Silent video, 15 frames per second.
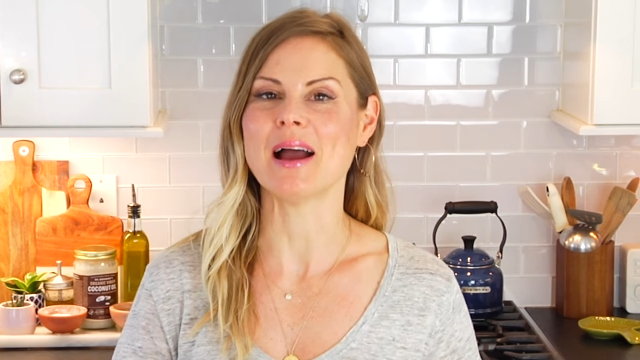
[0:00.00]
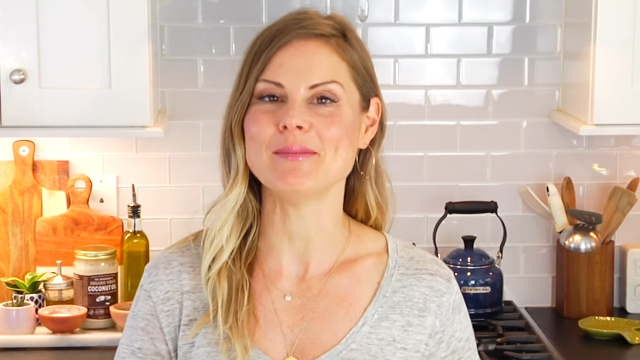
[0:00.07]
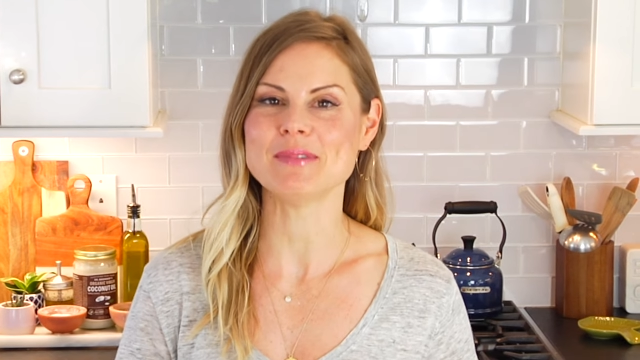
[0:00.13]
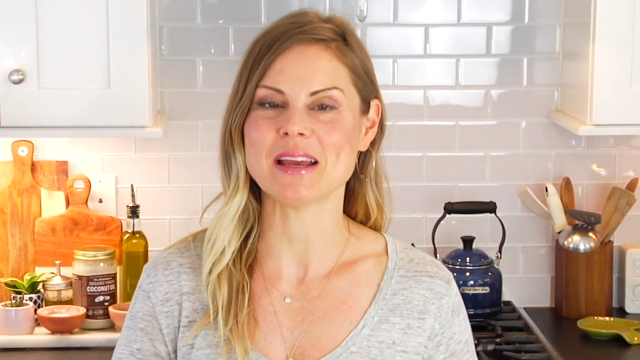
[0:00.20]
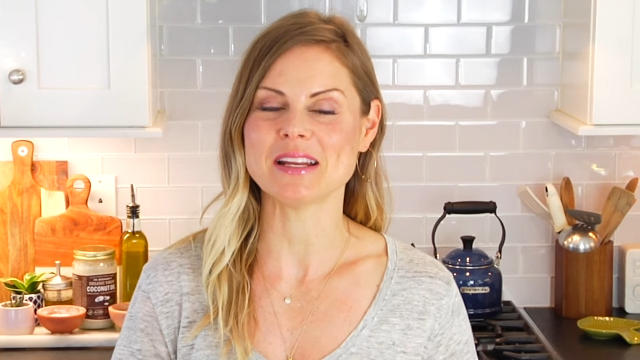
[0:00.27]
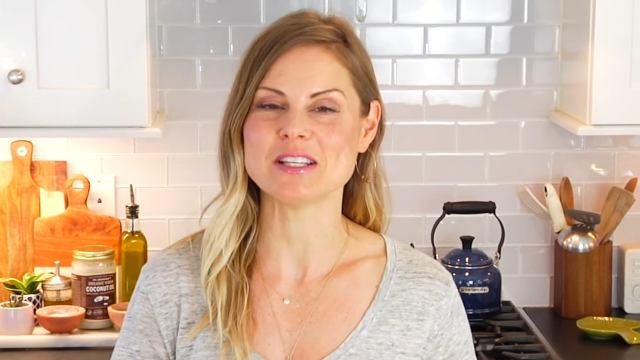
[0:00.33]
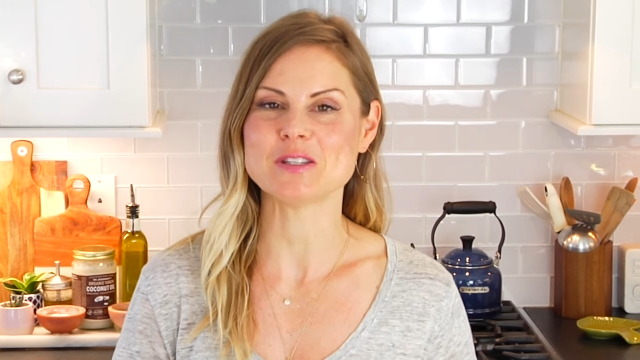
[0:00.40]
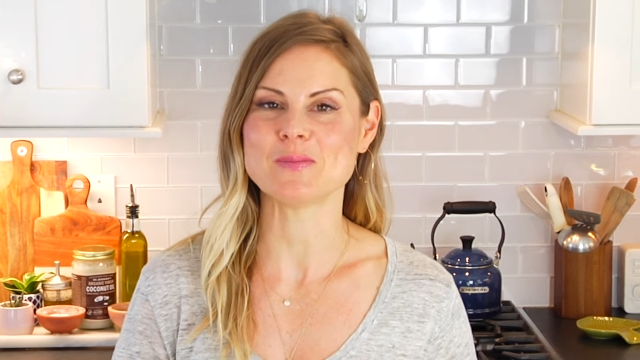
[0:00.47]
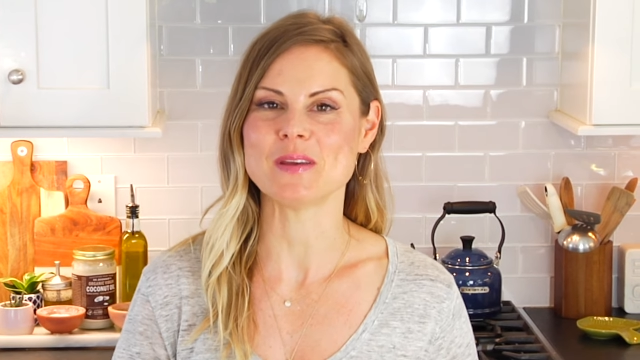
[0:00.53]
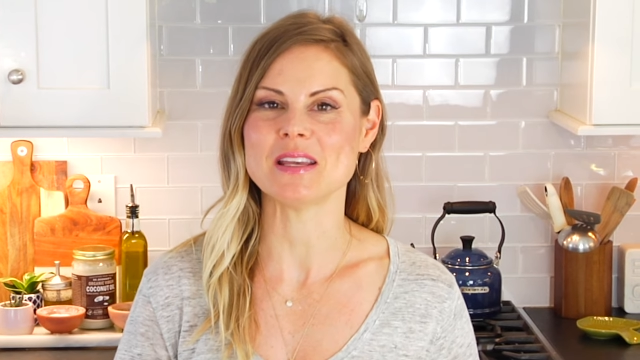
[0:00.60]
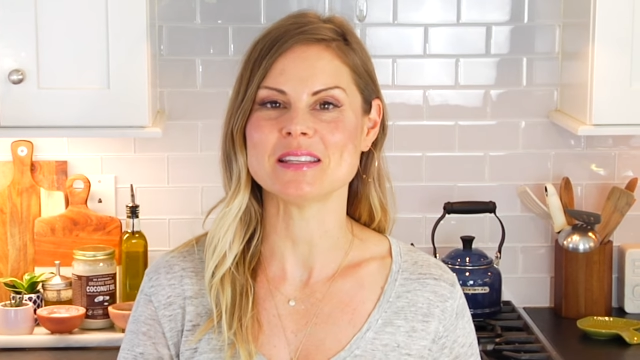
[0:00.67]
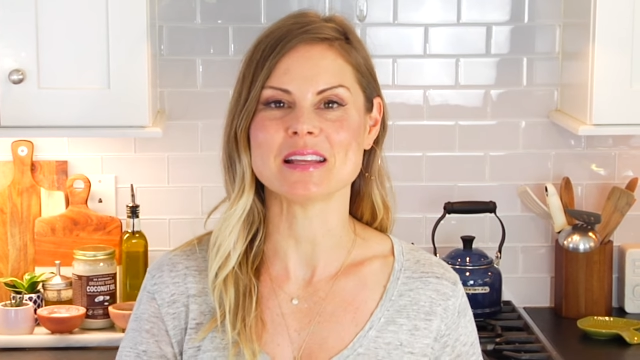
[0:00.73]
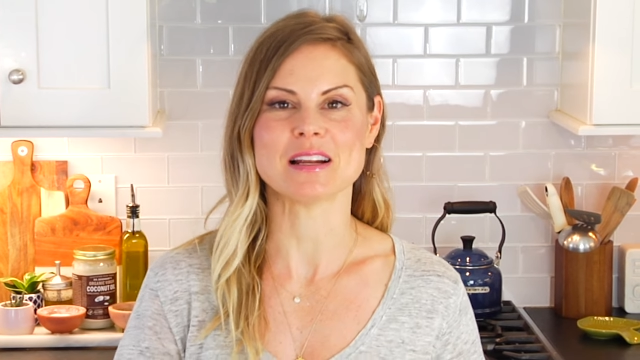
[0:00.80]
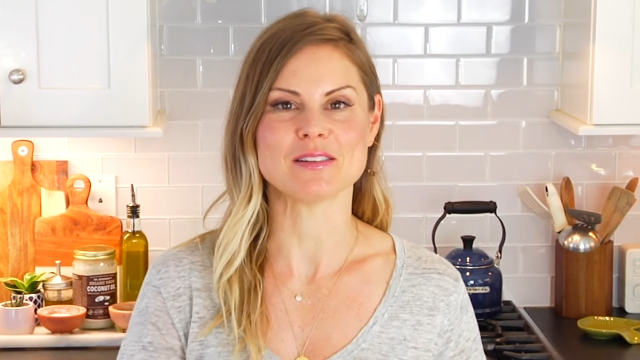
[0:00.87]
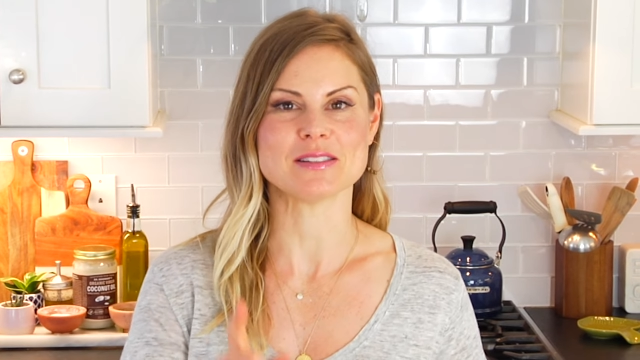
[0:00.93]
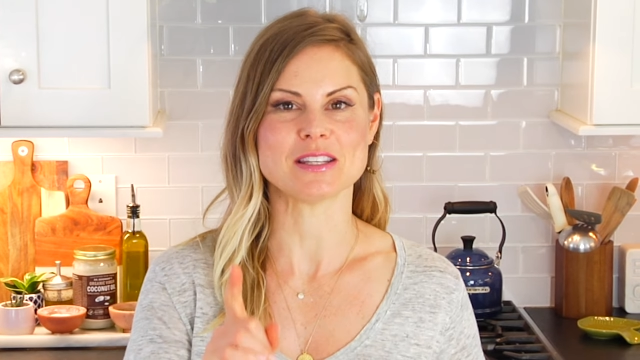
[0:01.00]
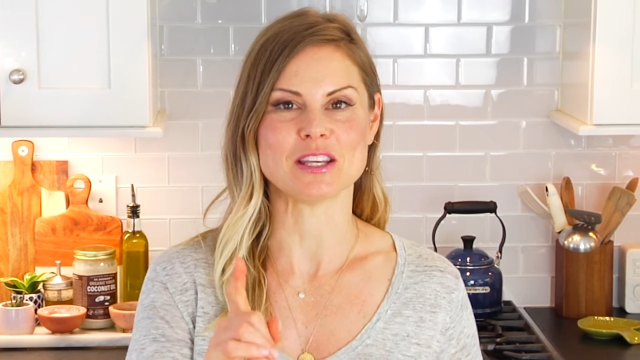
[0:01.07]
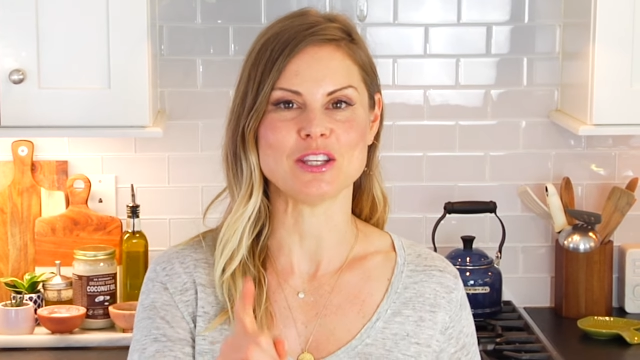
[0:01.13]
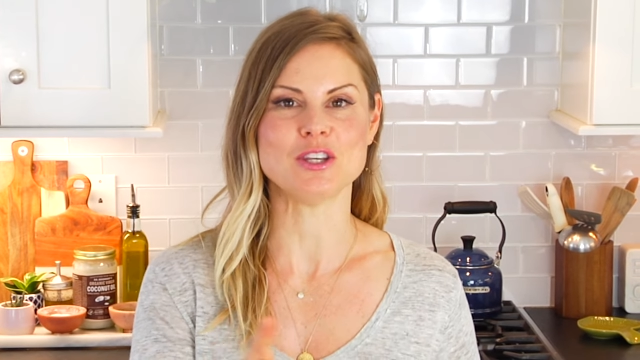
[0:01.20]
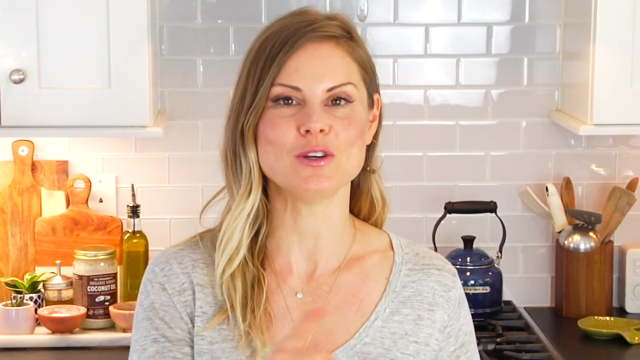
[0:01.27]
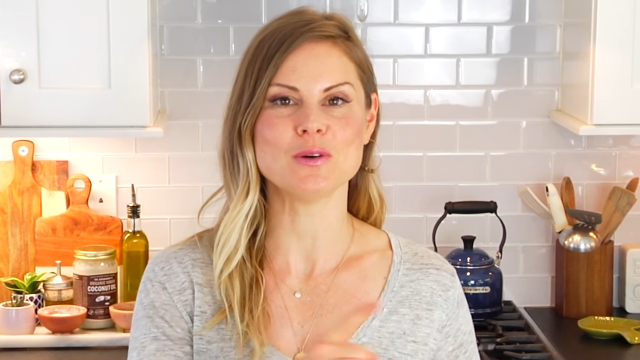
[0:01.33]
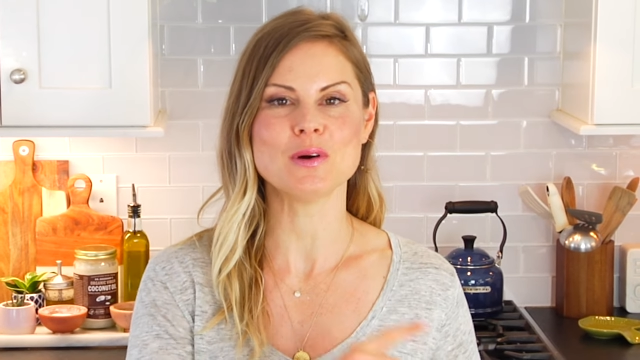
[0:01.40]
I'm Dani Spies and I'll see
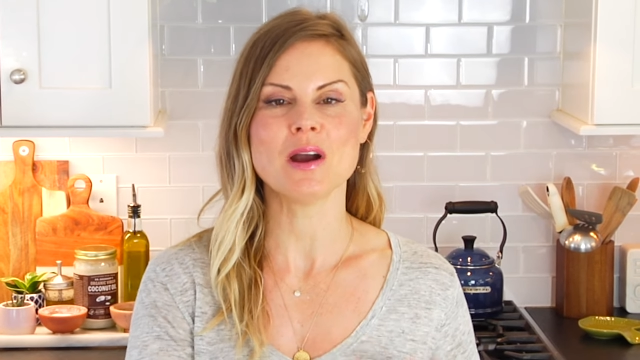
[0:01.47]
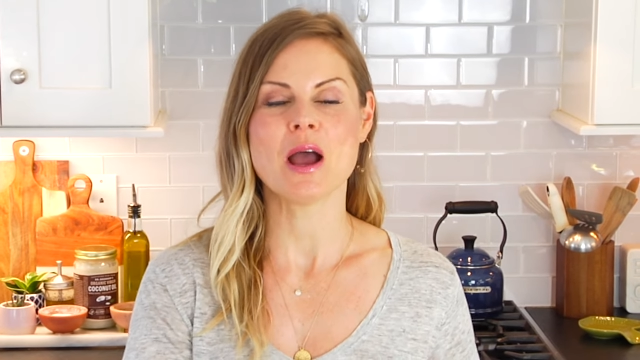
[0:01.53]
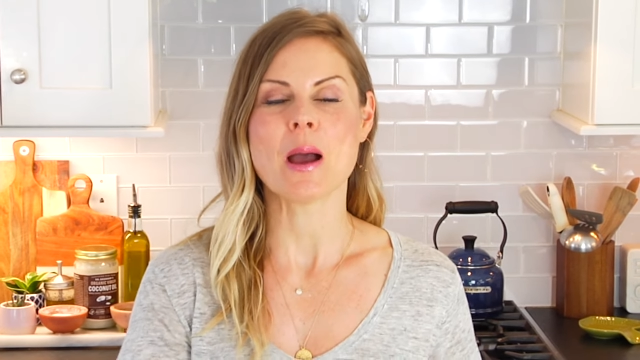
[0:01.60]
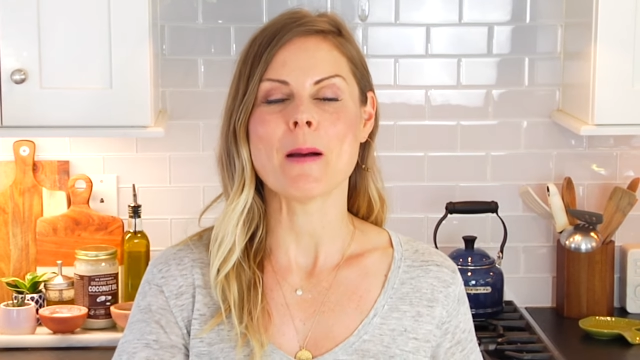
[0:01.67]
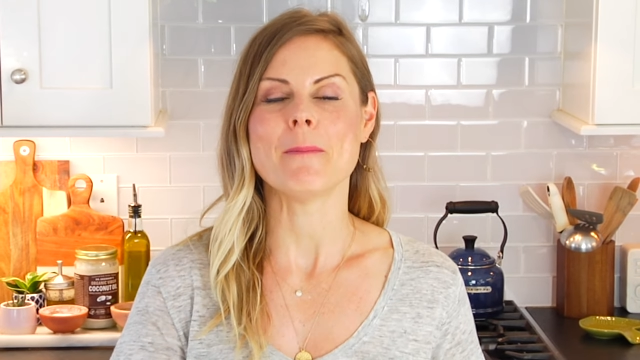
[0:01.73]
you